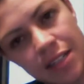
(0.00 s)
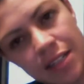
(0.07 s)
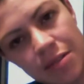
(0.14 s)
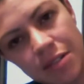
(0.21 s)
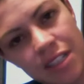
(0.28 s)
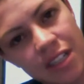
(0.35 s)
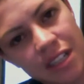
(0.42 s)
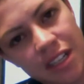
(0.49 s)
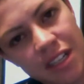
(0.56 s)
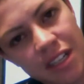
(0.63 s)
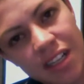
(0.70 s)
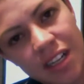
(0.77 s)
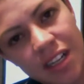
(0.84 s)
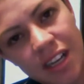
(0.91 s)
which
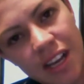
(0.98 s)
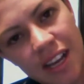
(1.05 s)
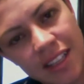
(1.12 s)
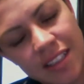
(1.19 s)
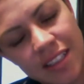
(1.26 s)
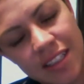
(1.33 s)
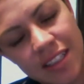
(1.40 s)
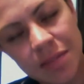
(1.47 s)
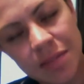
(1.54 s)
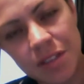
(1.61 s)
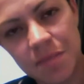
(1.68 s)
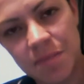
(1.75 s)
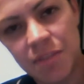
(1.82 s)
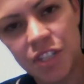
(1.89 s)
I seem
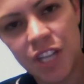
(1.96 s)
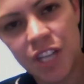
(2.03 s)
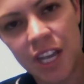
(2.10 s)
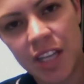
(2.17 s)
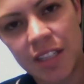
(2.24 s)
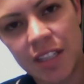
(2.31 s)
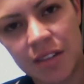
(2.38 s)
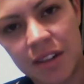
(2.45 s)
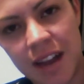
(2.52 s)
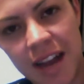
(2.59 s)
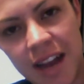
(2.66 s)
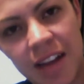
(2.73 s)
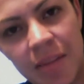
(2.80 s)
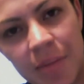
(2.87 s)
to chase
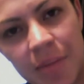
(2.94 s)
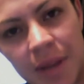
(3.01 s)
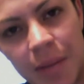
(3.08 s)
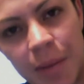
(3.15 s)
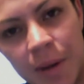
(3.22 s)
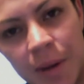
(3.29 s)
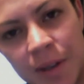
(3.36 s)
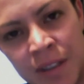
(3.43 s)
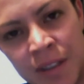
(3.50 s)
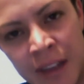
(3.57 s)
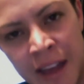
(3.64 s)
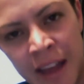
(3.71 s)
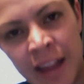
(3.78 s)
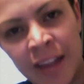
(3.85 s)
around big
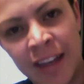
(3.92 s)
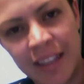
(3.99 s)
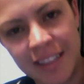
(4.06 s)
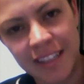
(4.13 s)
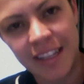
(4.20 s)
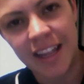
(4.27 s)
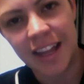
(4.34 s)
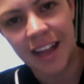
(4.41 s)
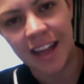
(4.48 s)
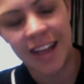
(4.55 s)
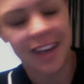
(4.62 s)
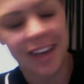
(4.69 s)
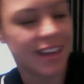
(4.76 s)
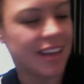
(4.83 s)
personalities a
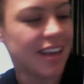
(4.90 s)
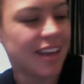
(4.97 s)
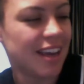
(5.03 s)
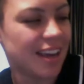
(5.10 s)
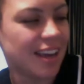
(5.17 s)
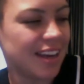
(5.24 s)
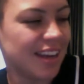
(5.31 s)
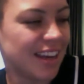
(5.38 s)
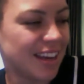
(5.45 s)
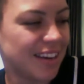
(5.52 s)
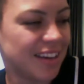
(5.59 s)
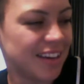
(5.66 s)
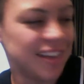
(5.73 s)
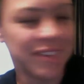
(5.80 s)
lot. And I
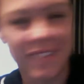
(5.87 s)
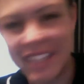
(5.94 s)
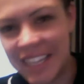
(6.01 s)
don't know if it